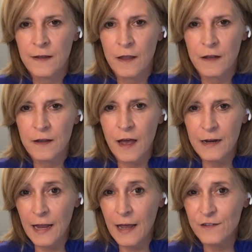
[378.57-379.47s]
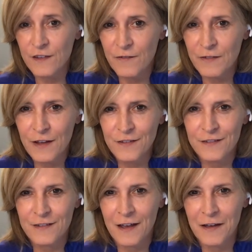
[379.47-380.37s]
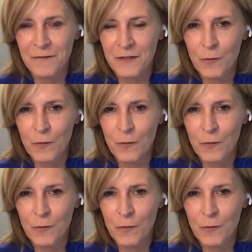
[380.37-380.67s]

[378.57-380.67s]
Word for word: And God has given us um,